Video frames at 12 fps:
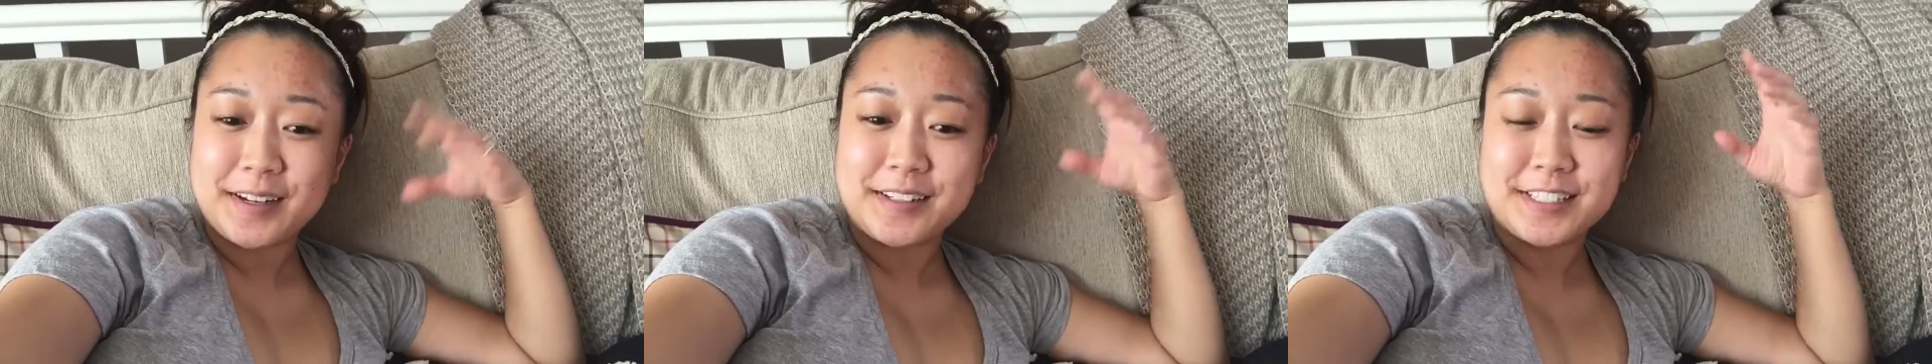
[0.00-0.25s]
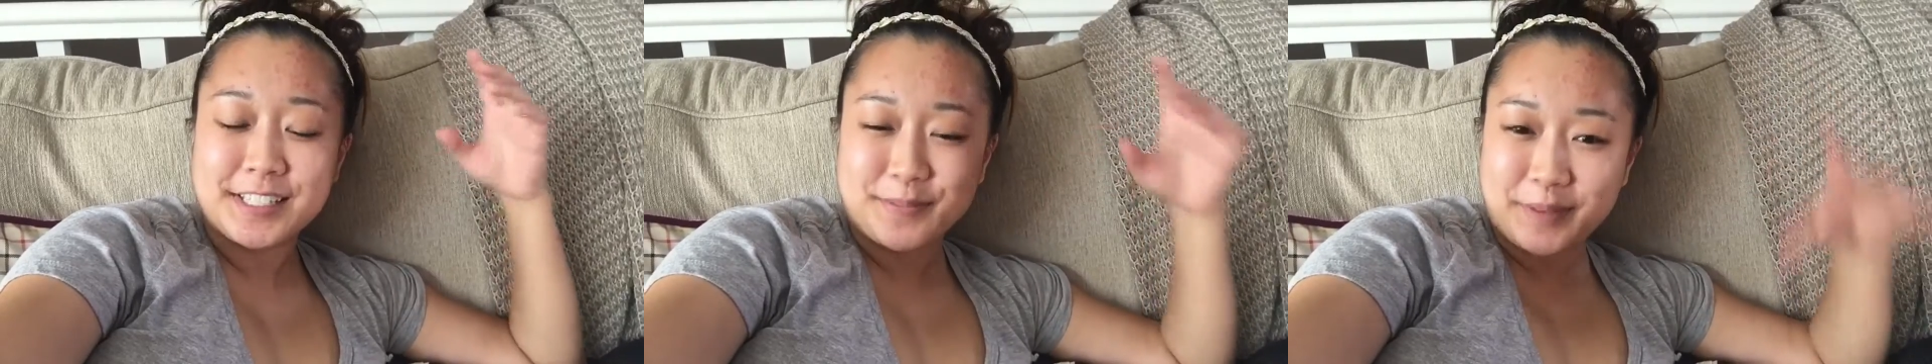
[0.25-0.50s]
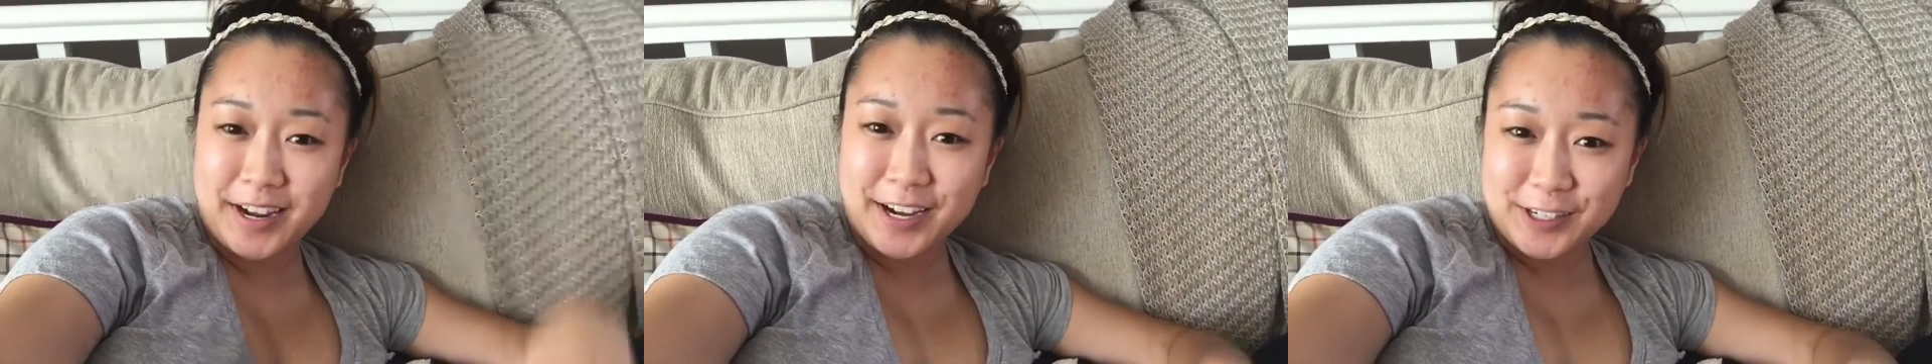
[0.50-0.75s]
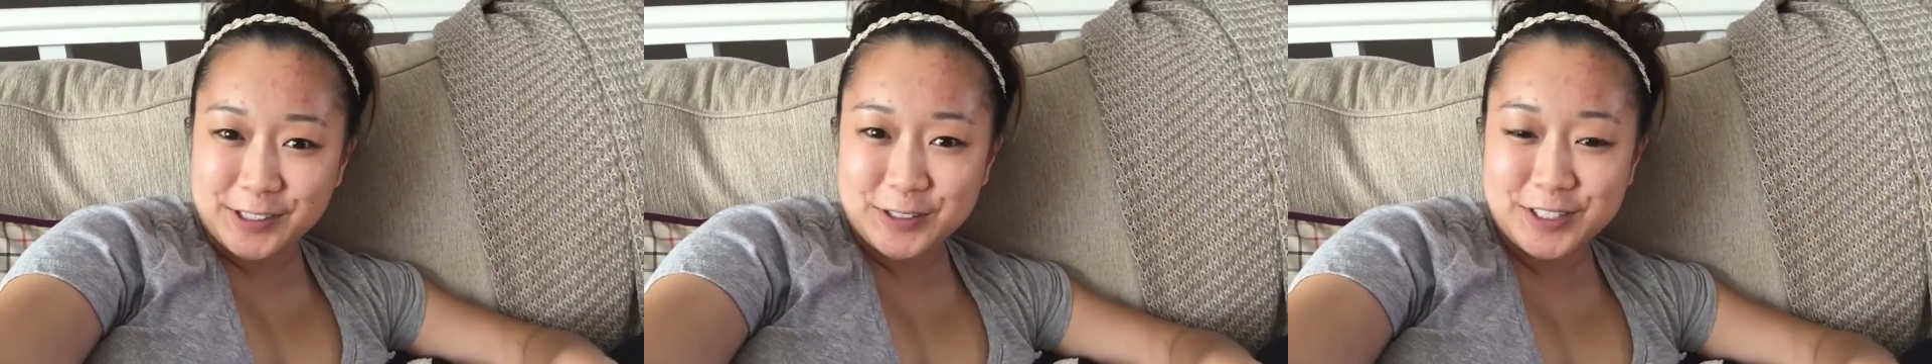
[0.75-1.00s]
this is my
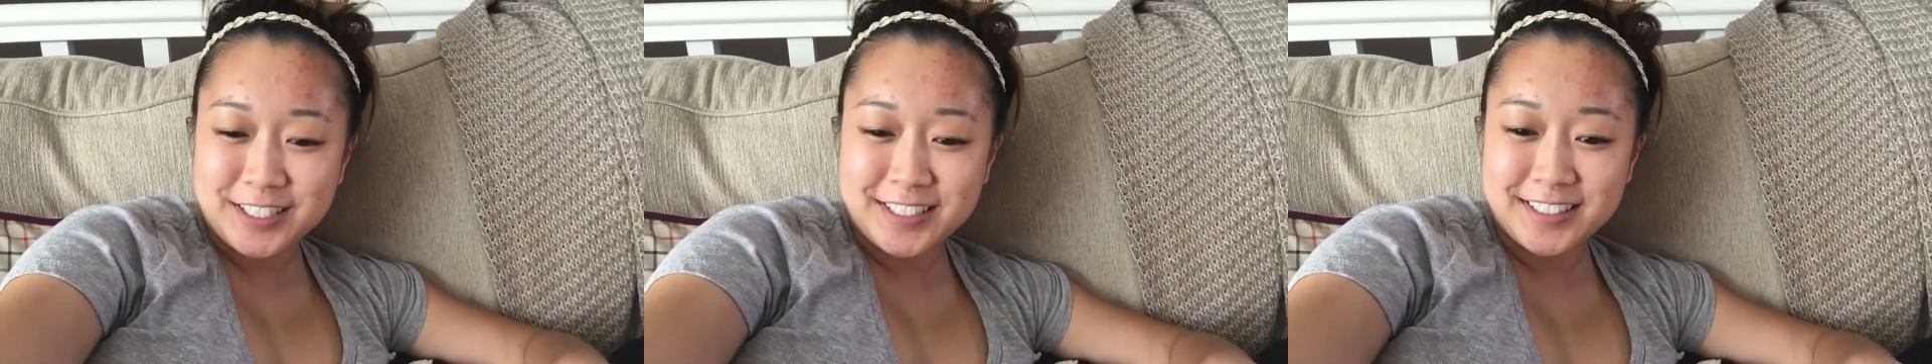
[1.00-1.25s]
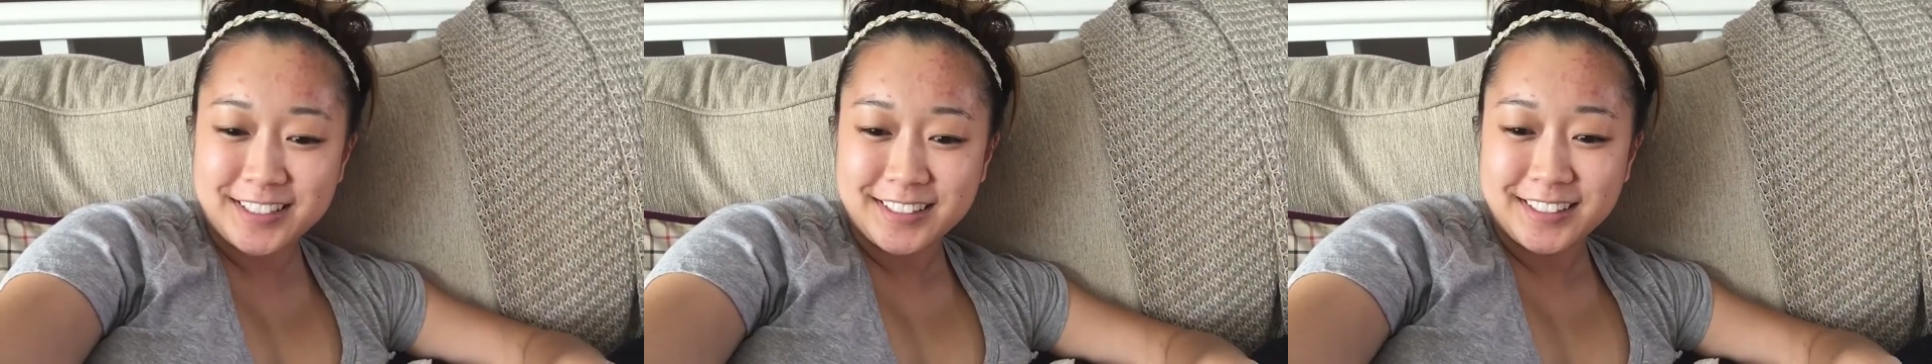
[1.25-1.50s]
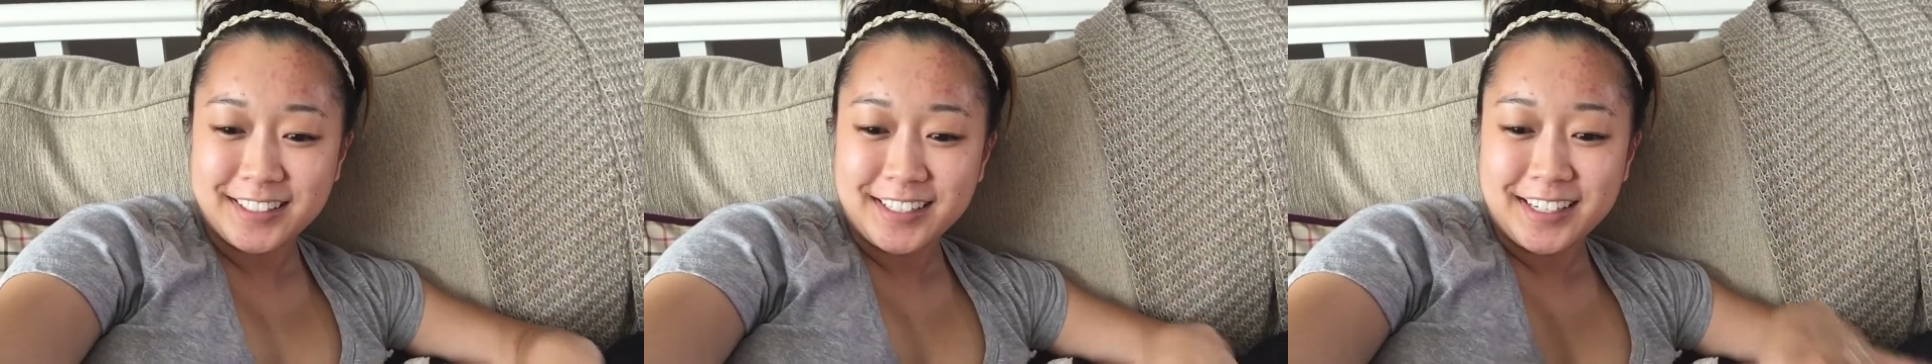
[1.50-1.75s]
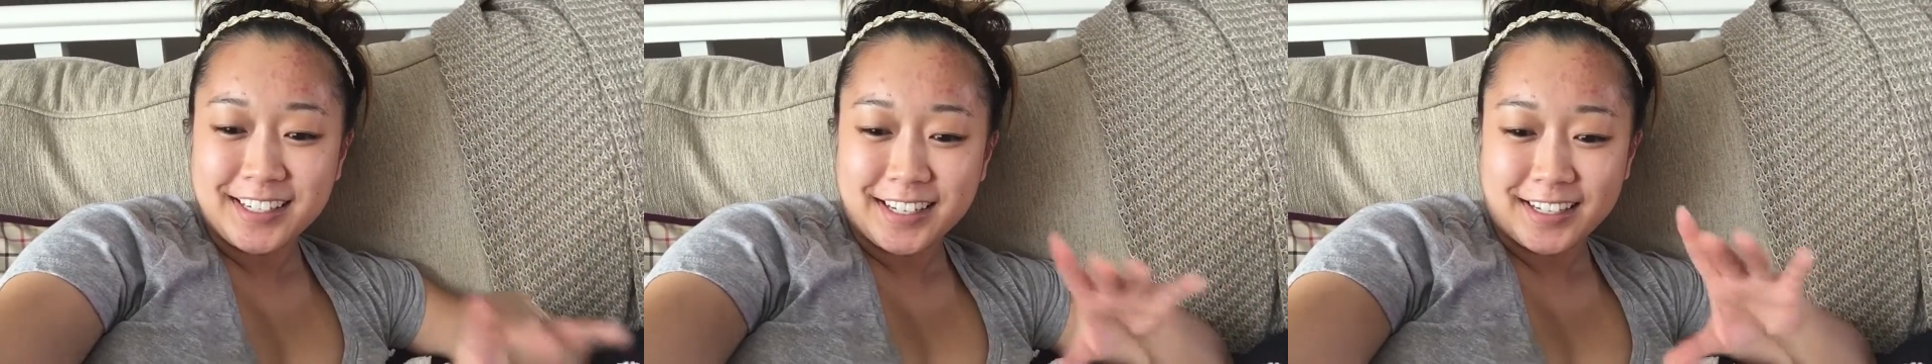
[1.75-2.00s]
house.
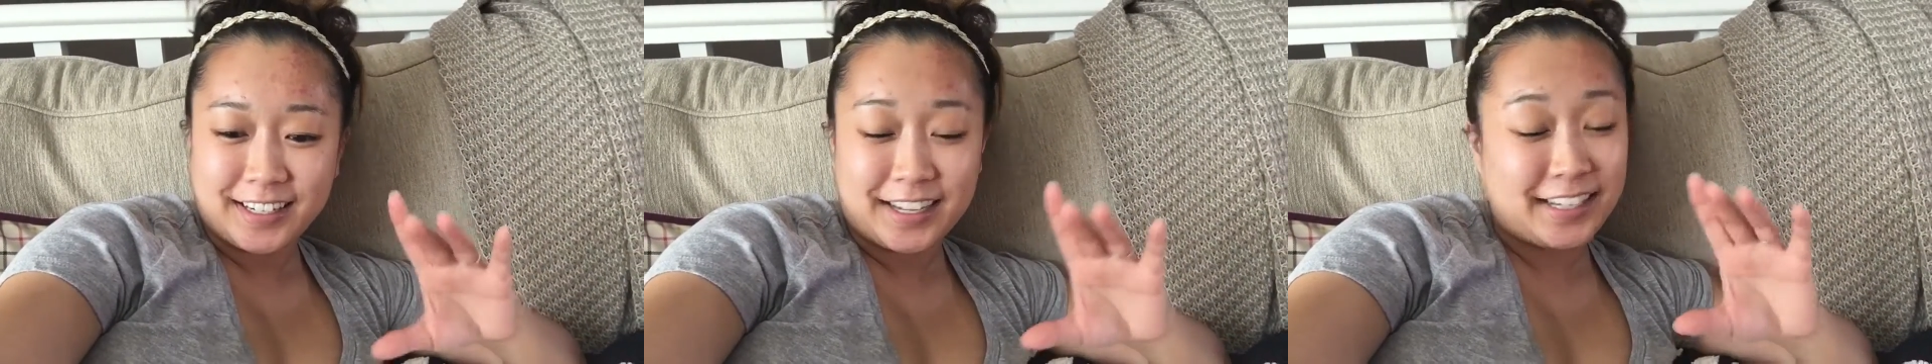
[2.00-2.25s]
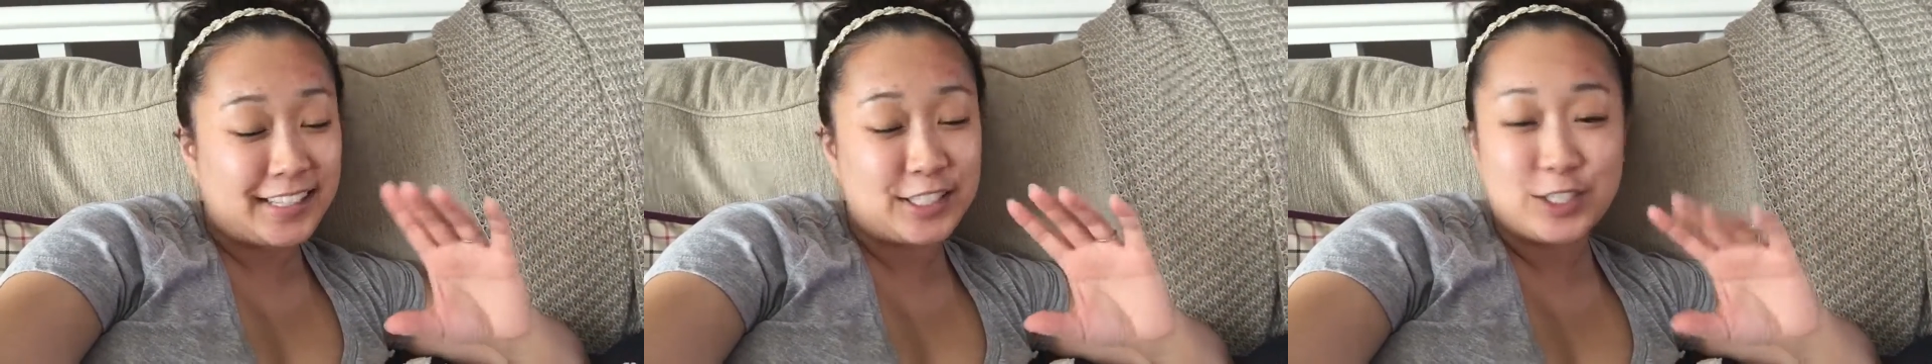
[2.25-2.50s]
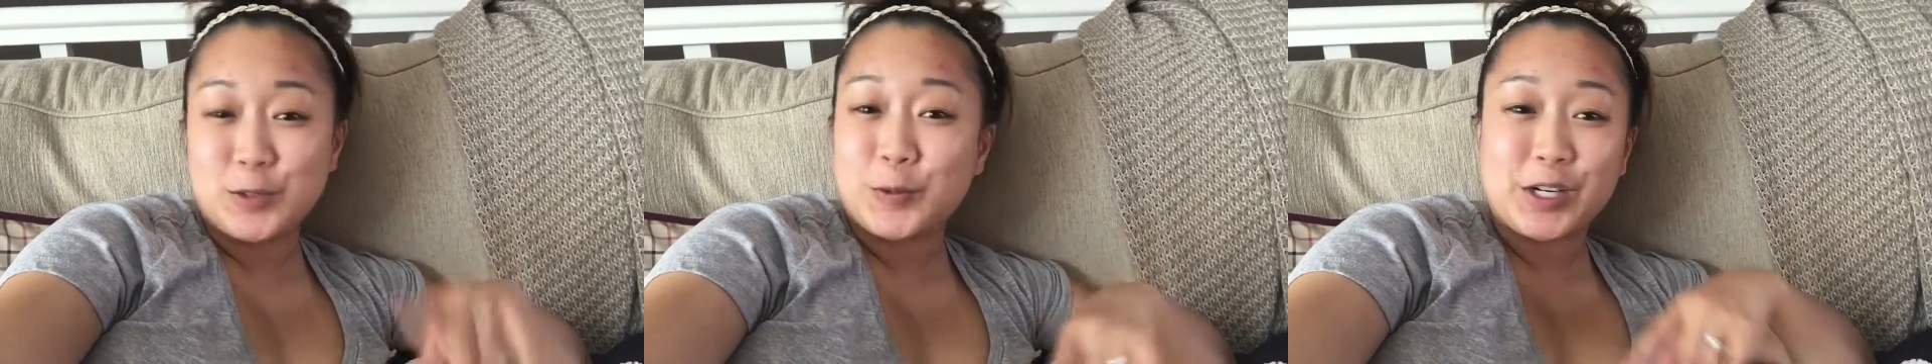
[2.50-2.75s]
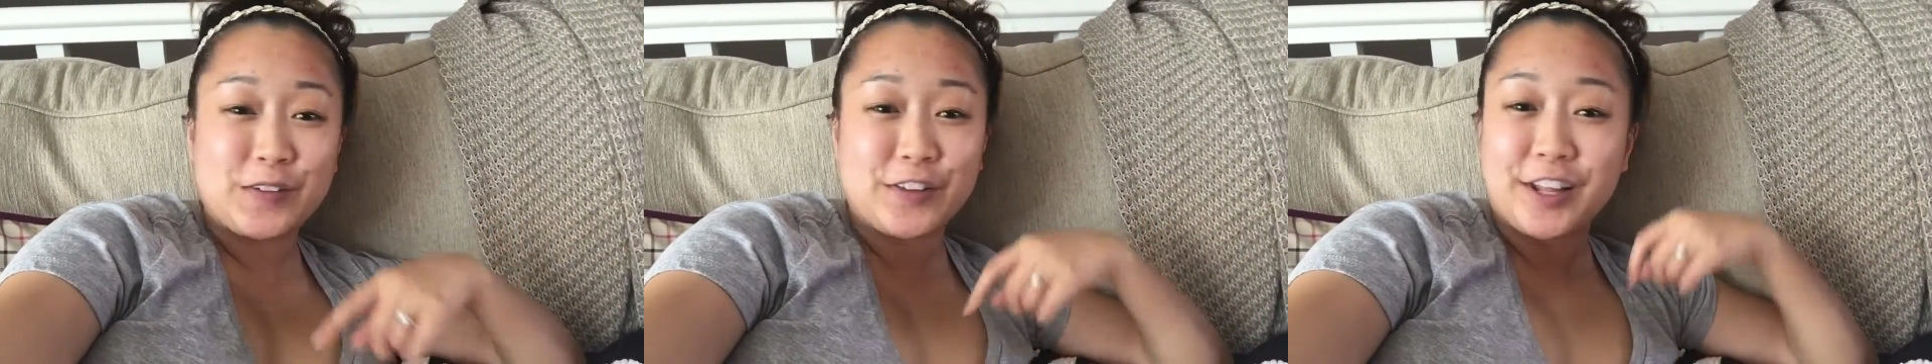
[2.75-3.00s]
I get to do
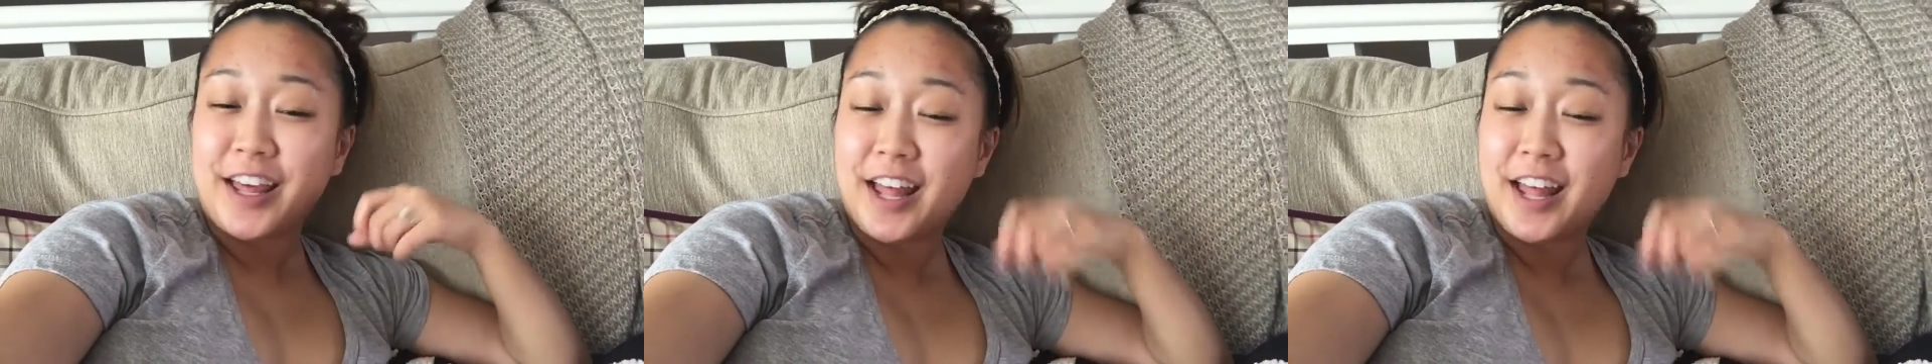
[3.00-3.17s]
whatever